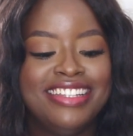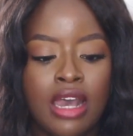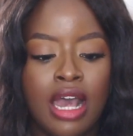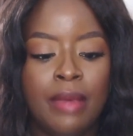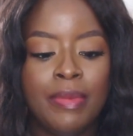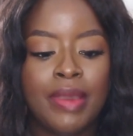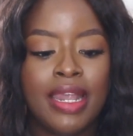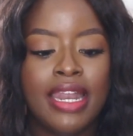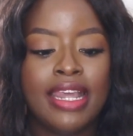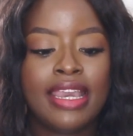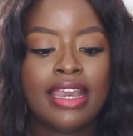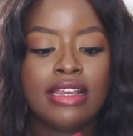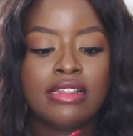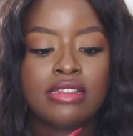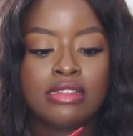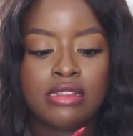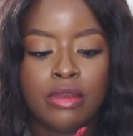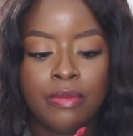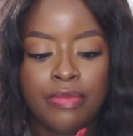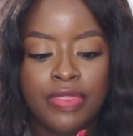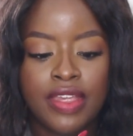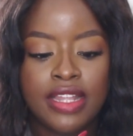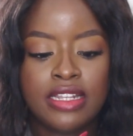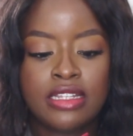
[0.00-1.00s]
I'm gonna get
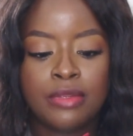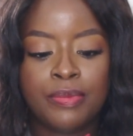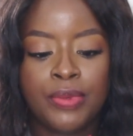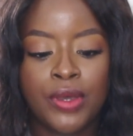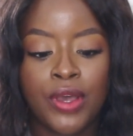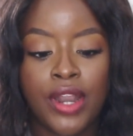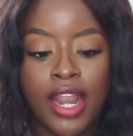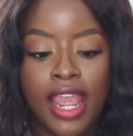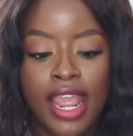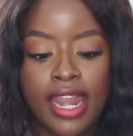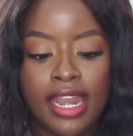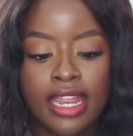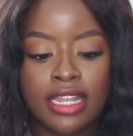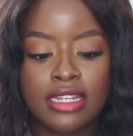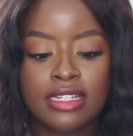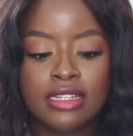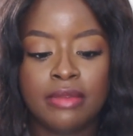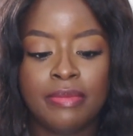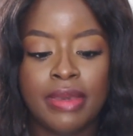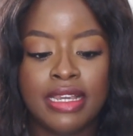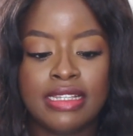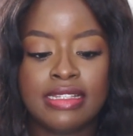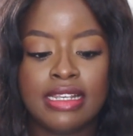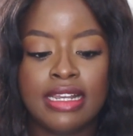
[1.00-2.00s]
something to put in it
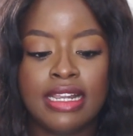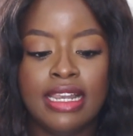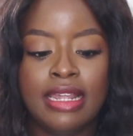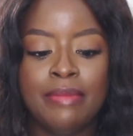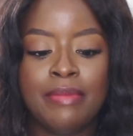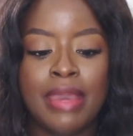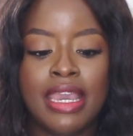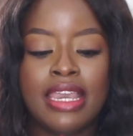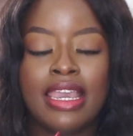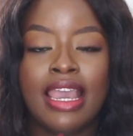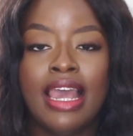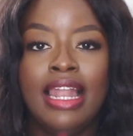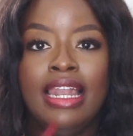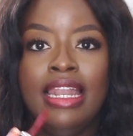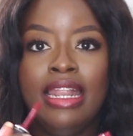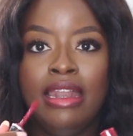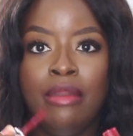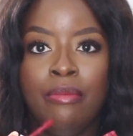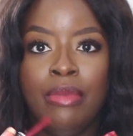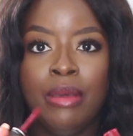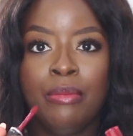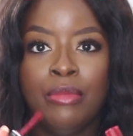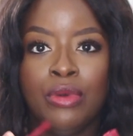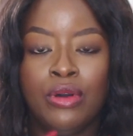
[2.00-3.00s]
to basically make it a
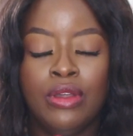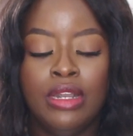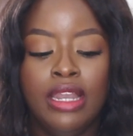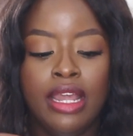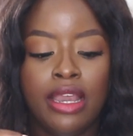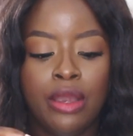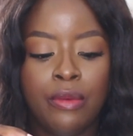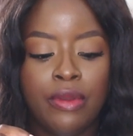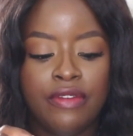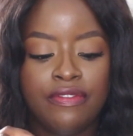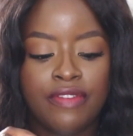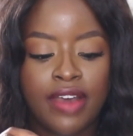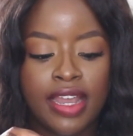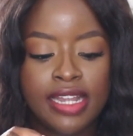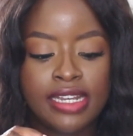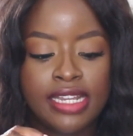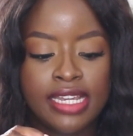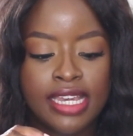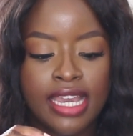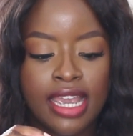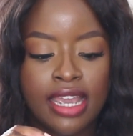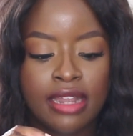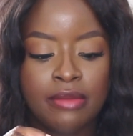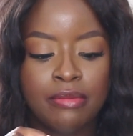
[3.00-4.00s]
little bit more liquefied
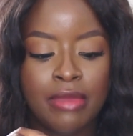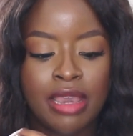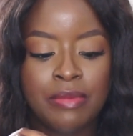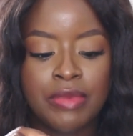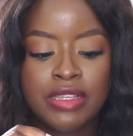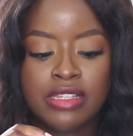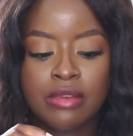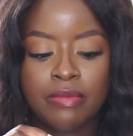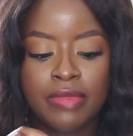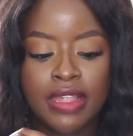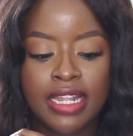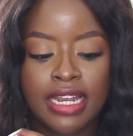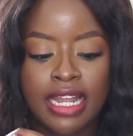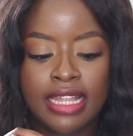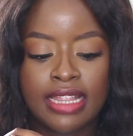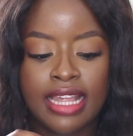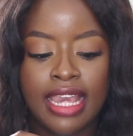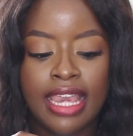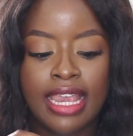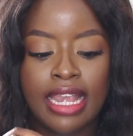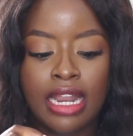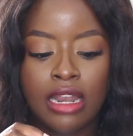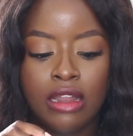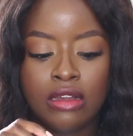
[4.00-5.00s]
again. Maybe something like
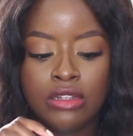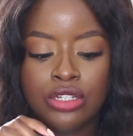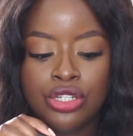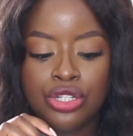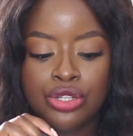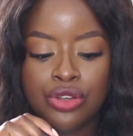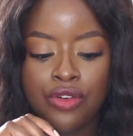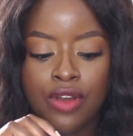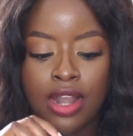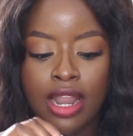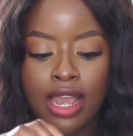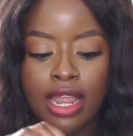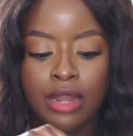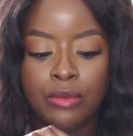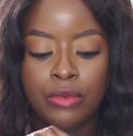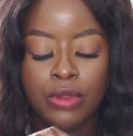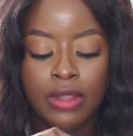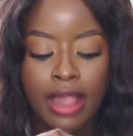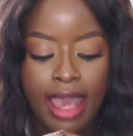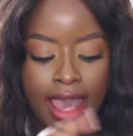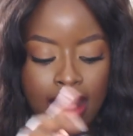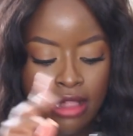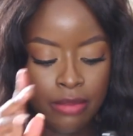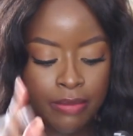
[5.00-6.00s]
the Inglot Duraline
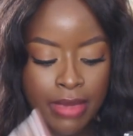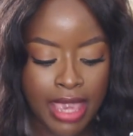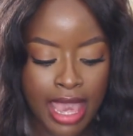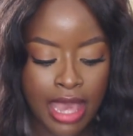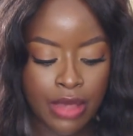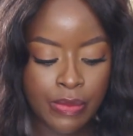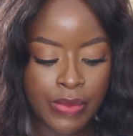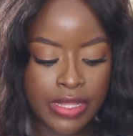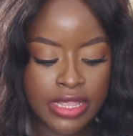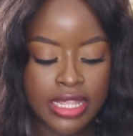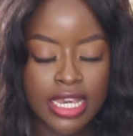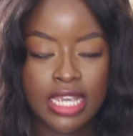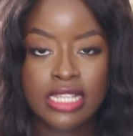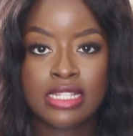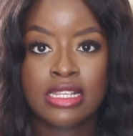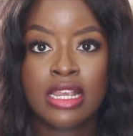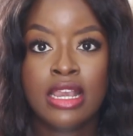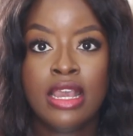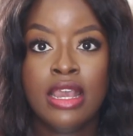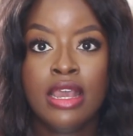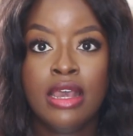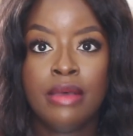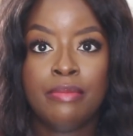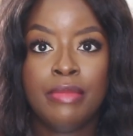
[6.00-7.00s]
will help me out with this.
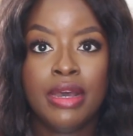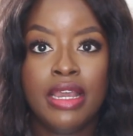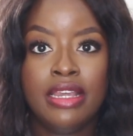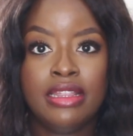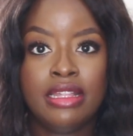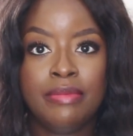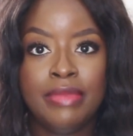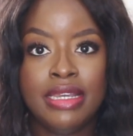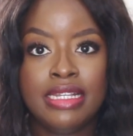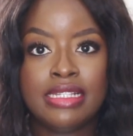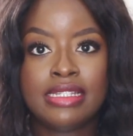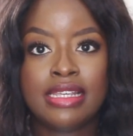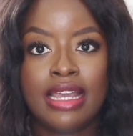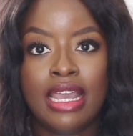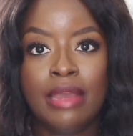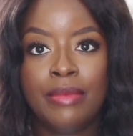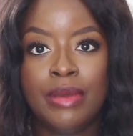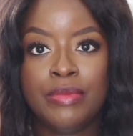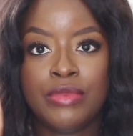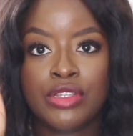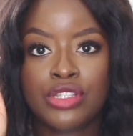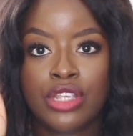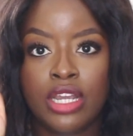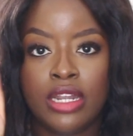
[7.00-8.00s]
But in the
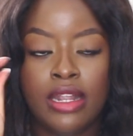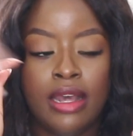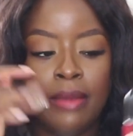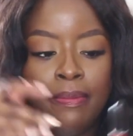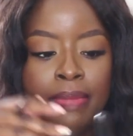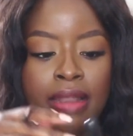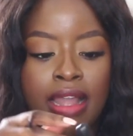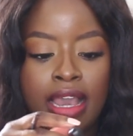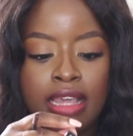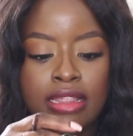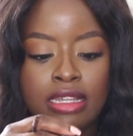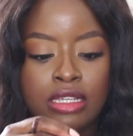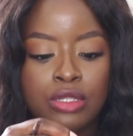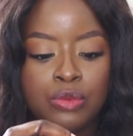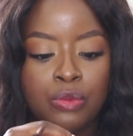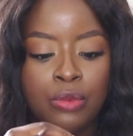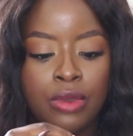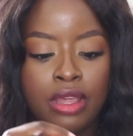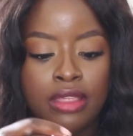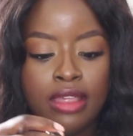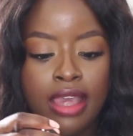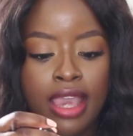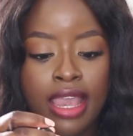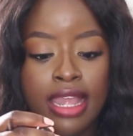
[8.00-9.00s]
meantime, I'm just gonna apply this
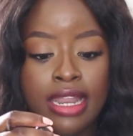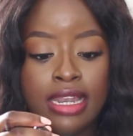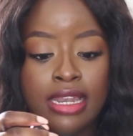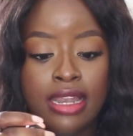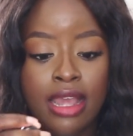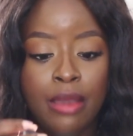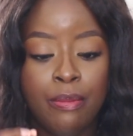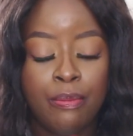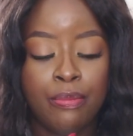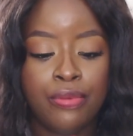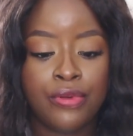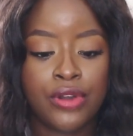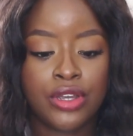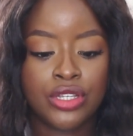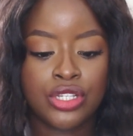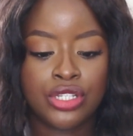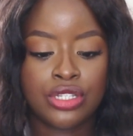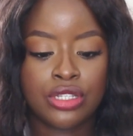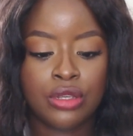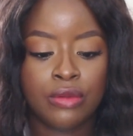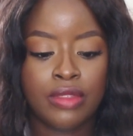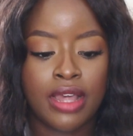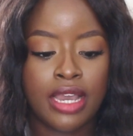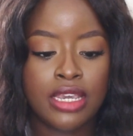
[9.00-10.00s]
with a lip brush
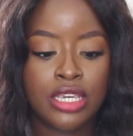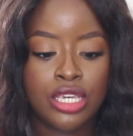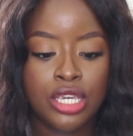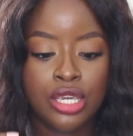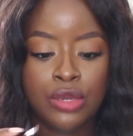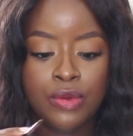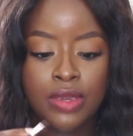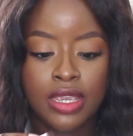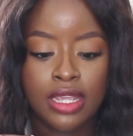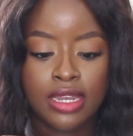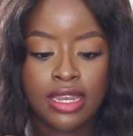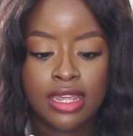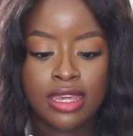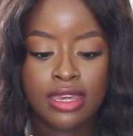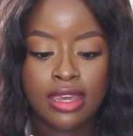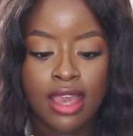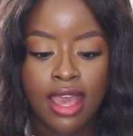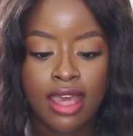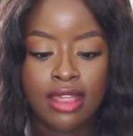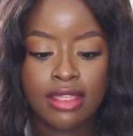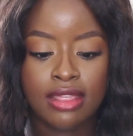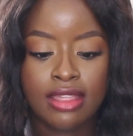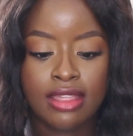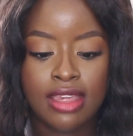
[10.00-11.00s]
so that you can
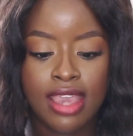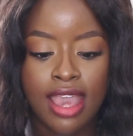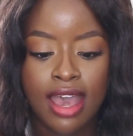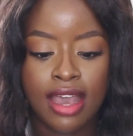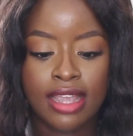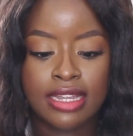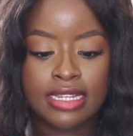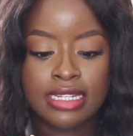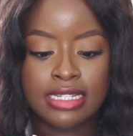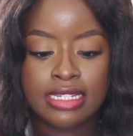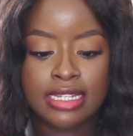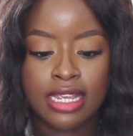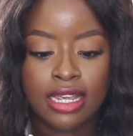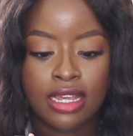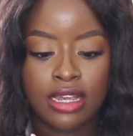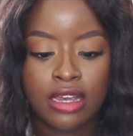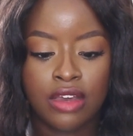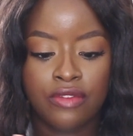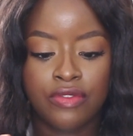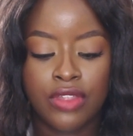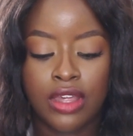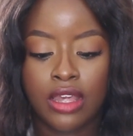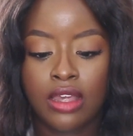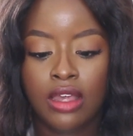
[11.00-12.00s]
get the idea
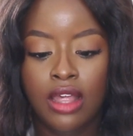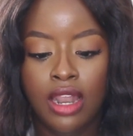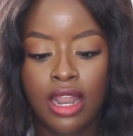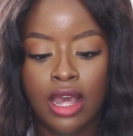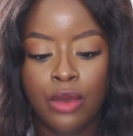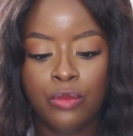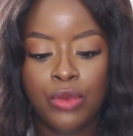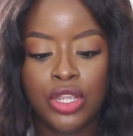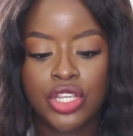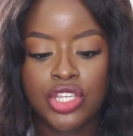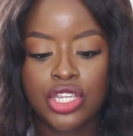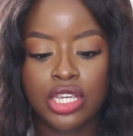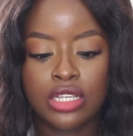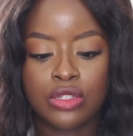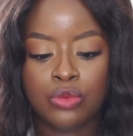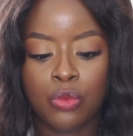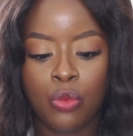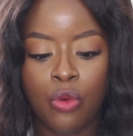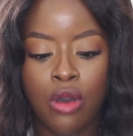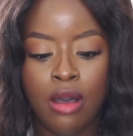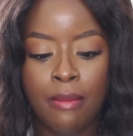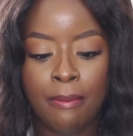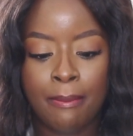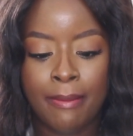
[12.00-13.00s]
of the color, which is
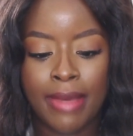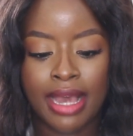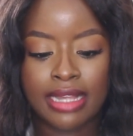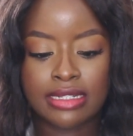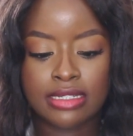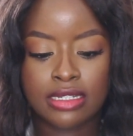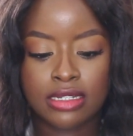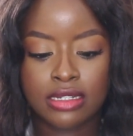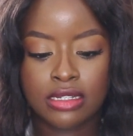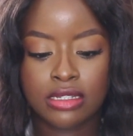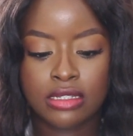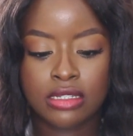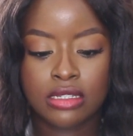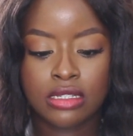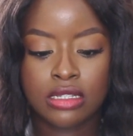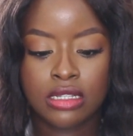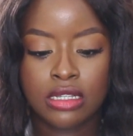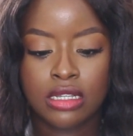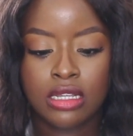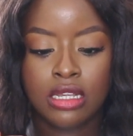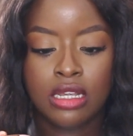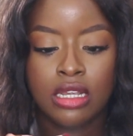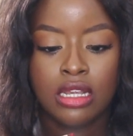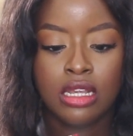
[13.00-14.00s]
what matters.
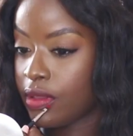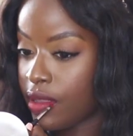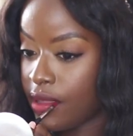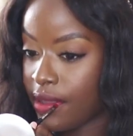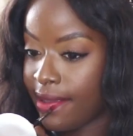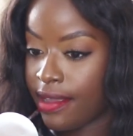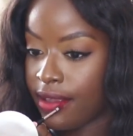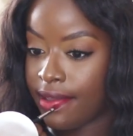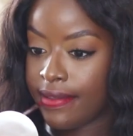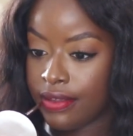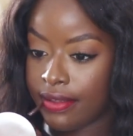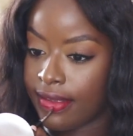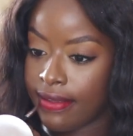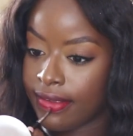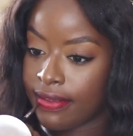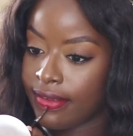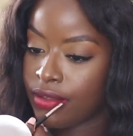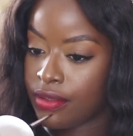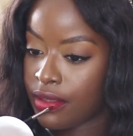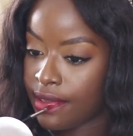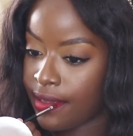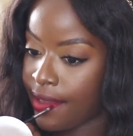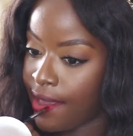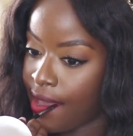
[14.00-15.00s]
The reason I love
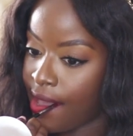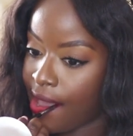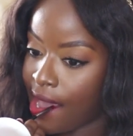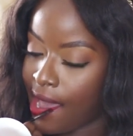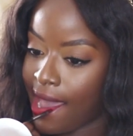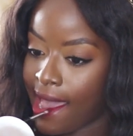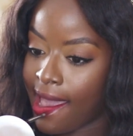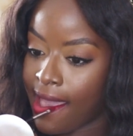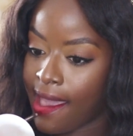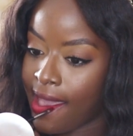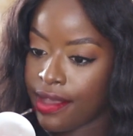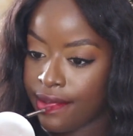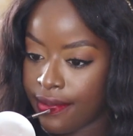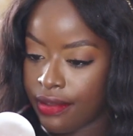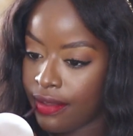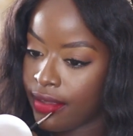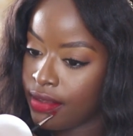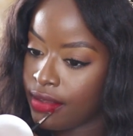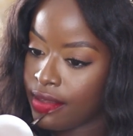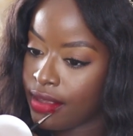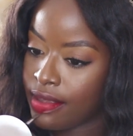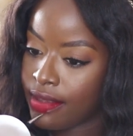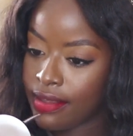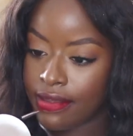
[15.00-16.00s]
this color so much is
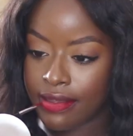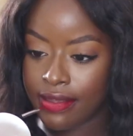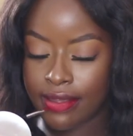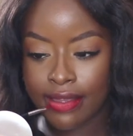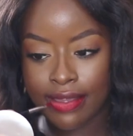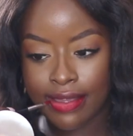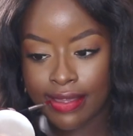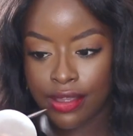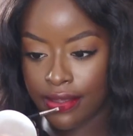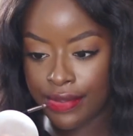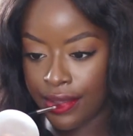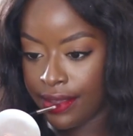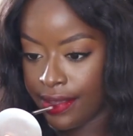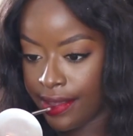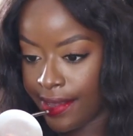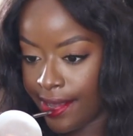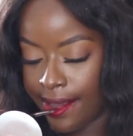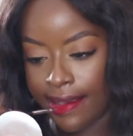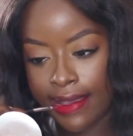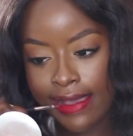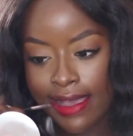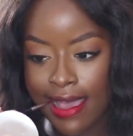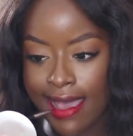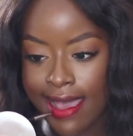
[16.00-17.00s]
because it's a kind of
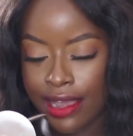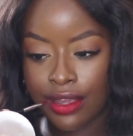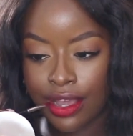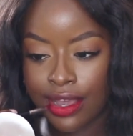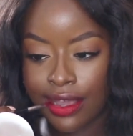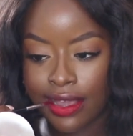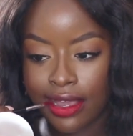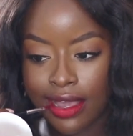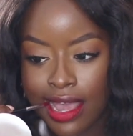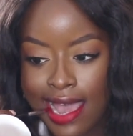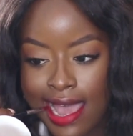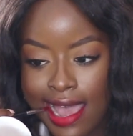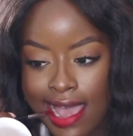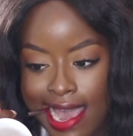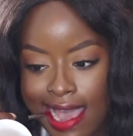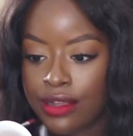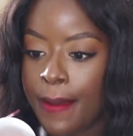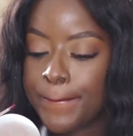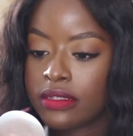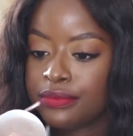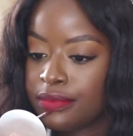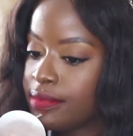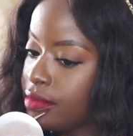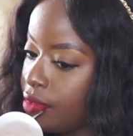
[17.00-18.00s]
alternative red.